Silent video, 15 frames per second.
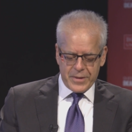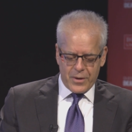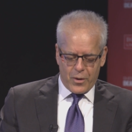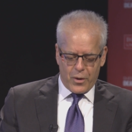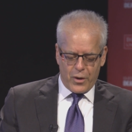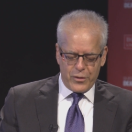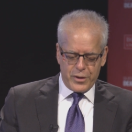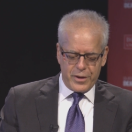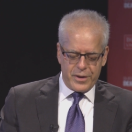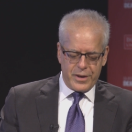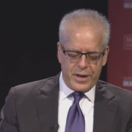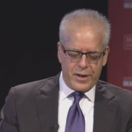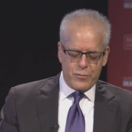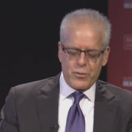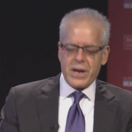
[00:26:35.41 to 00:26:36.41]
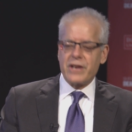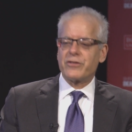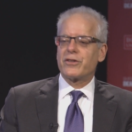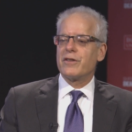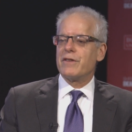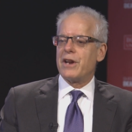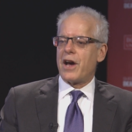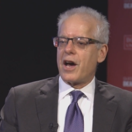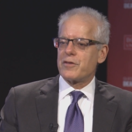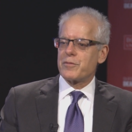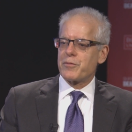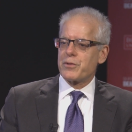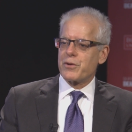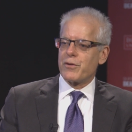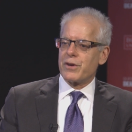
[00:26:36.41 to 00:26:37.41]
all the uh, risk of an
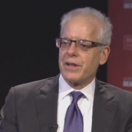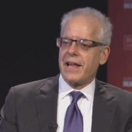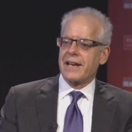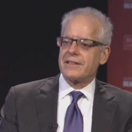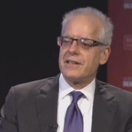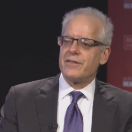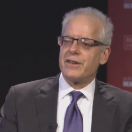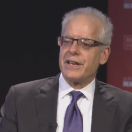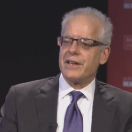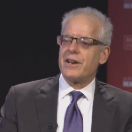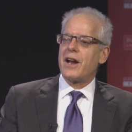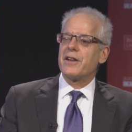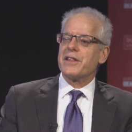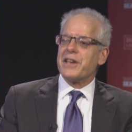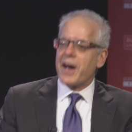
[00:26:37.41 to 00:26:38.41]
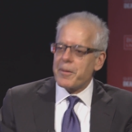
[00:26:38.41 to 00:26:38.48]
entrepreneurial activity and none of the